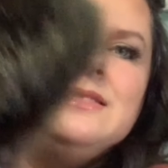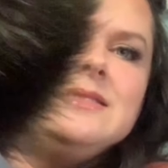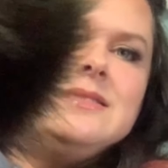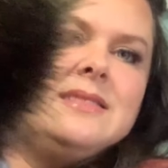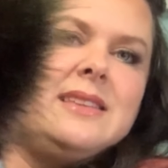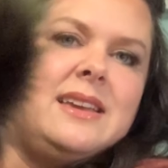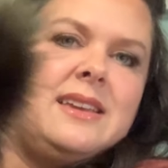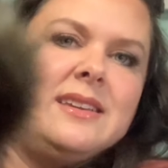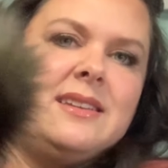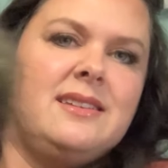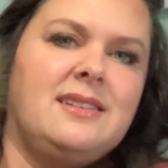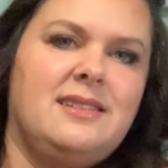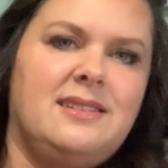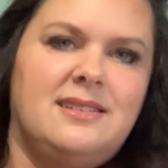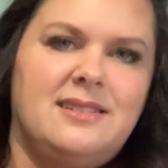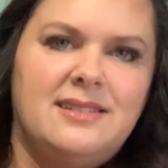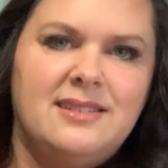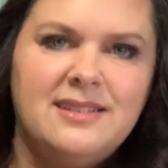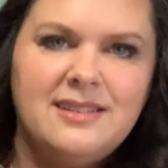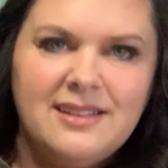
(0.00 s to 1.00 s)
like
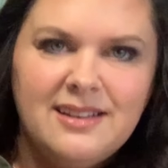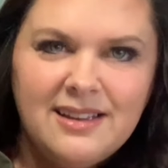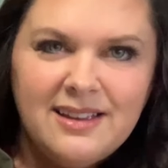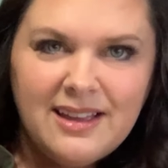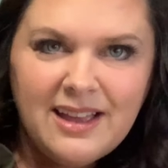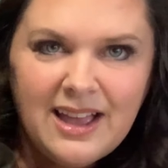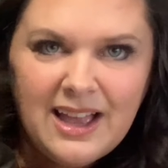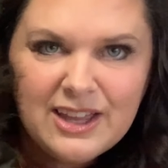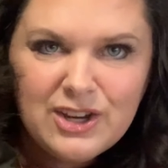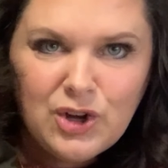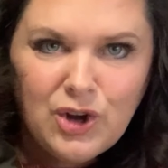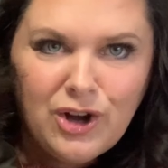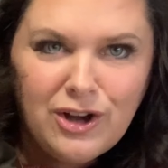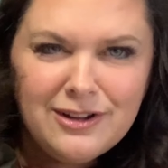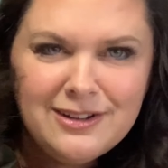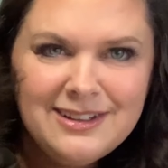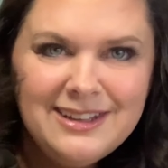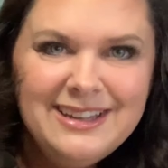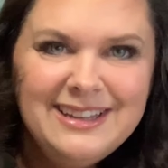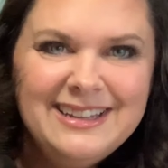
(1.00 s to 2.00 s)
at all.